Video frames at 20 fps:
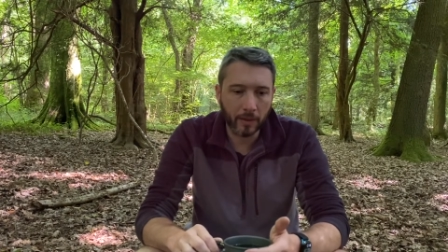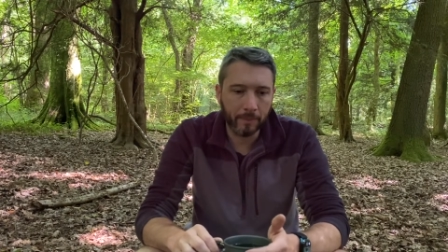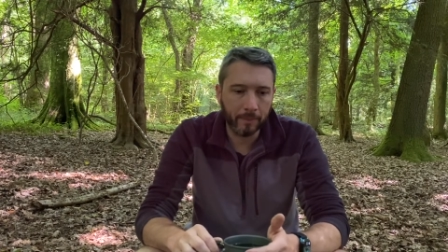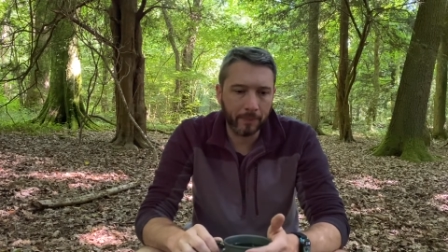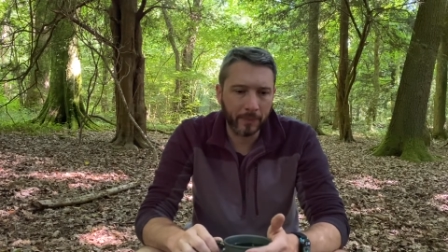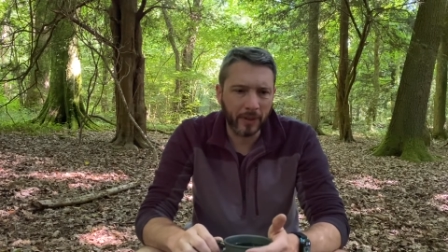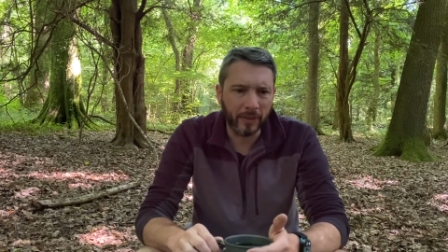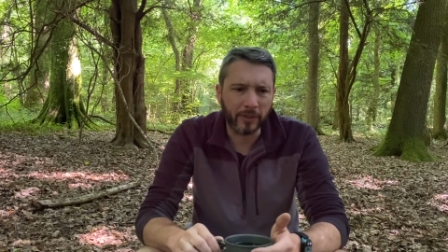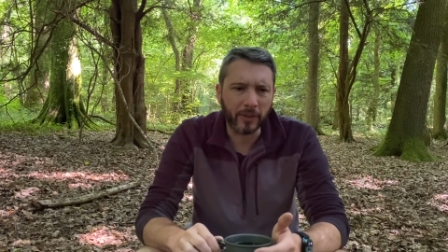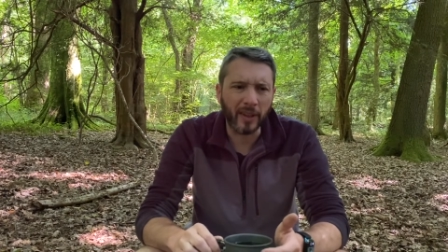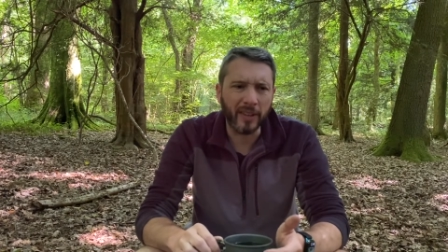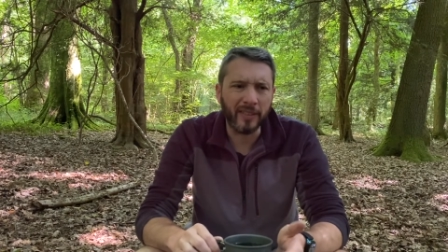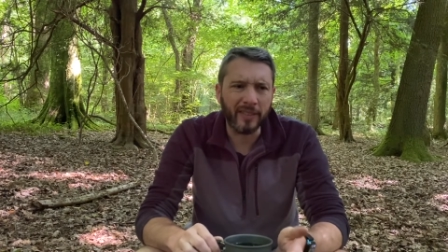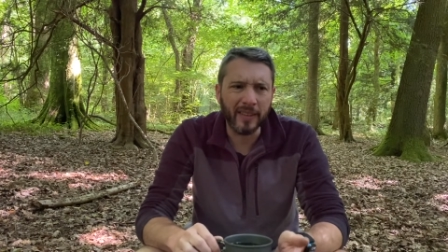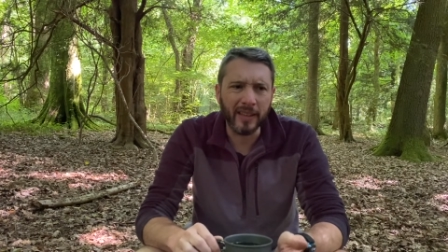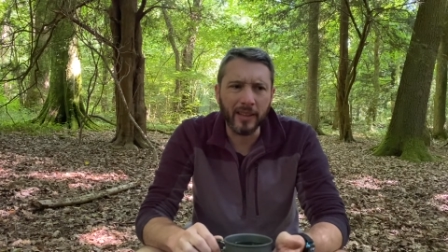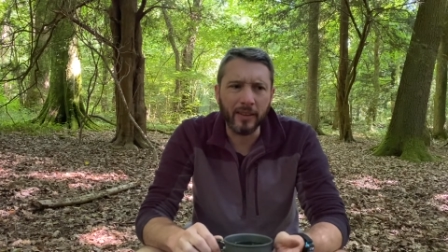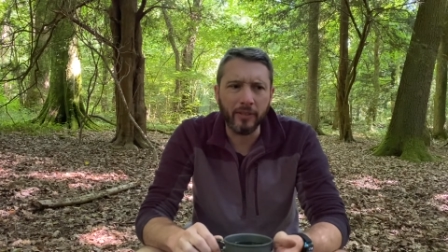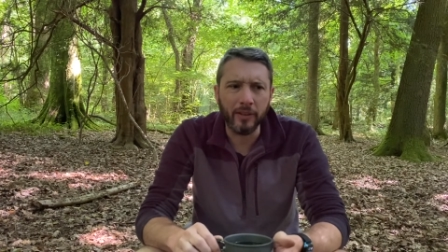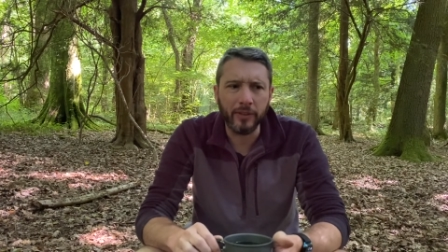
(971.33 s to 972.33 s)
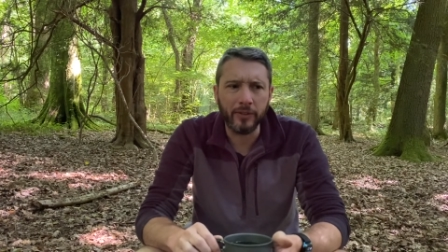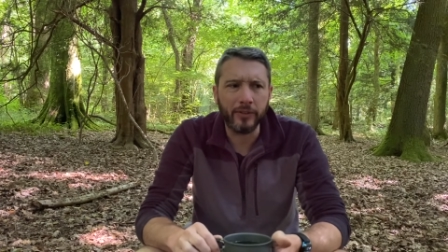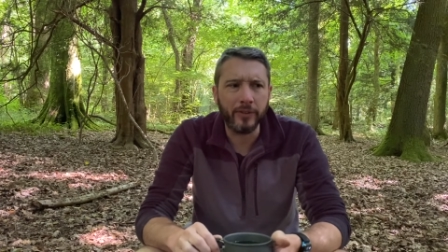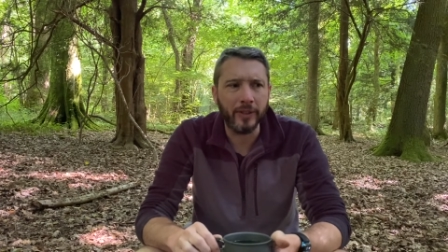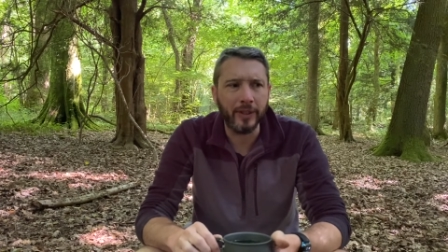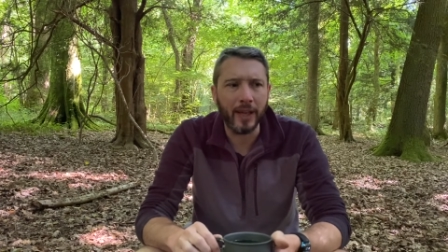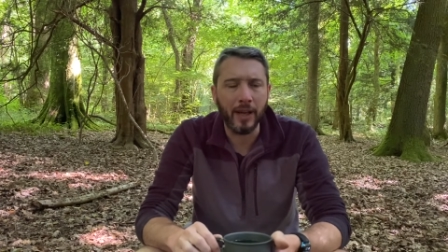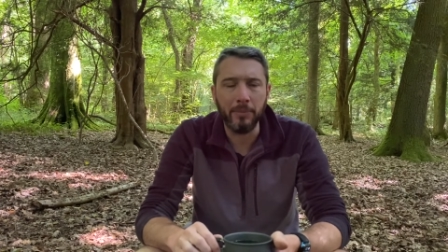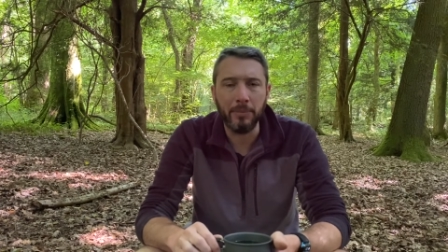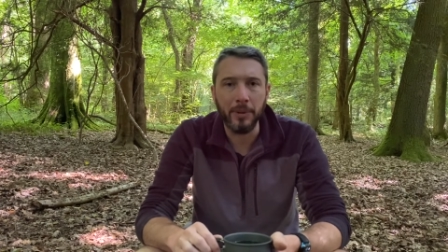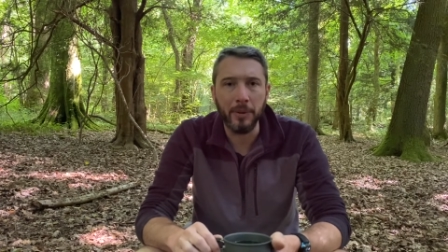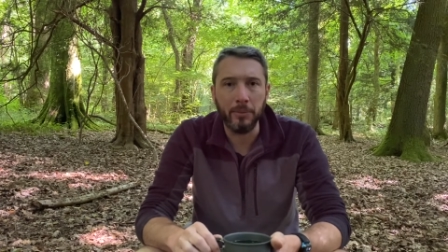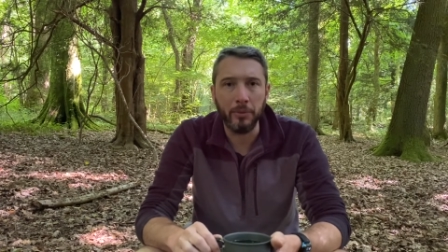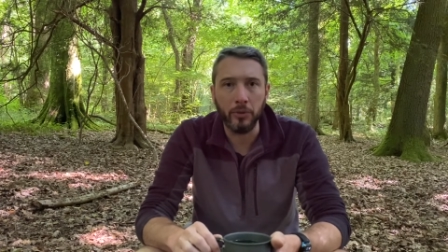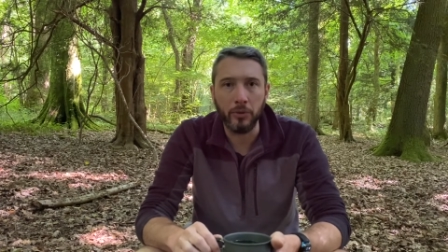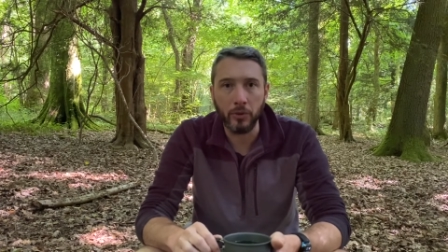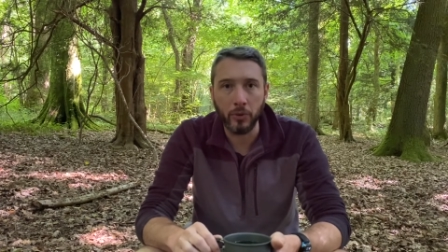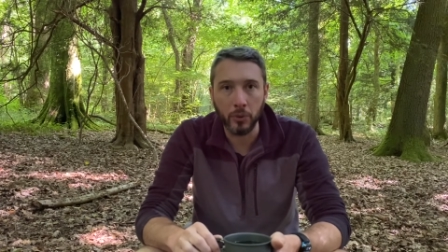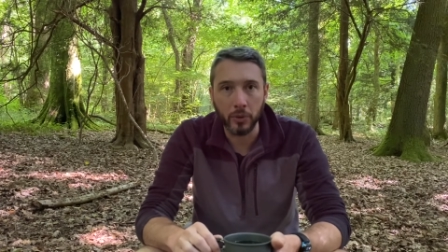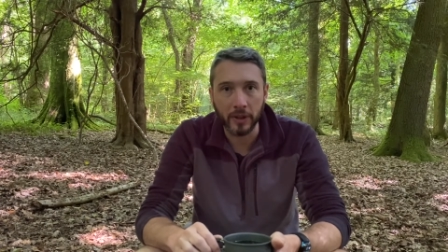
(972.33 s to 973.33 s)
its idea is to get people
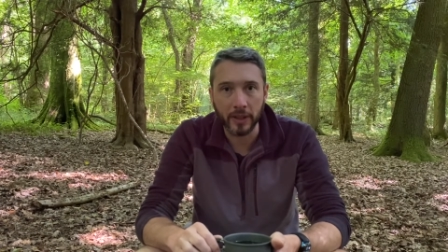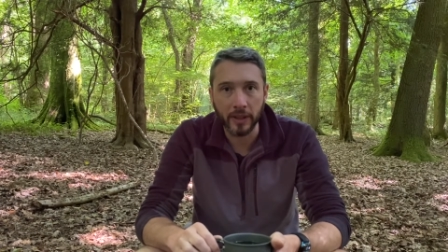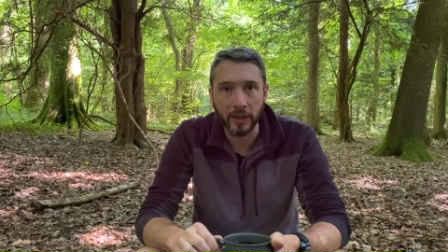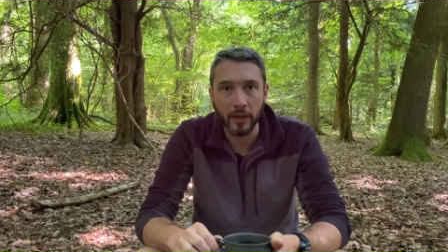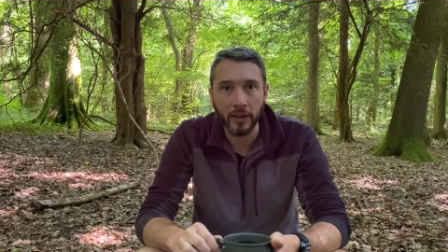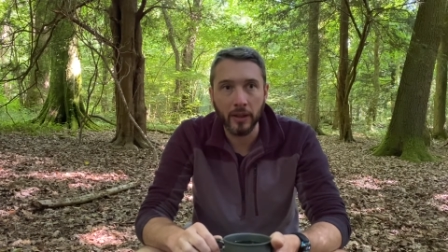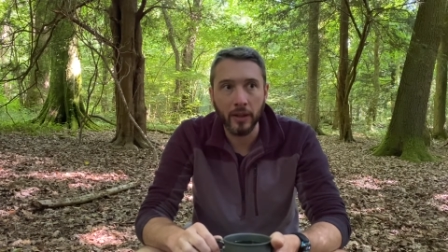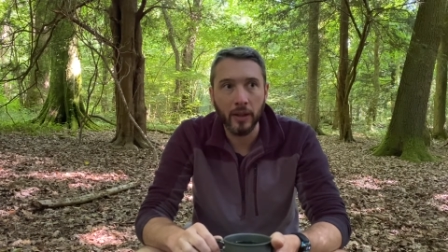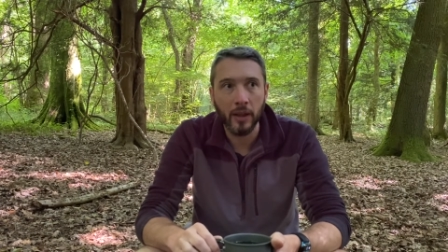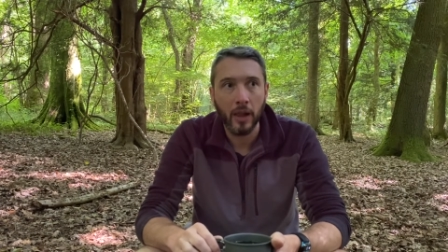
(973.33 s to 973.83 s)
talking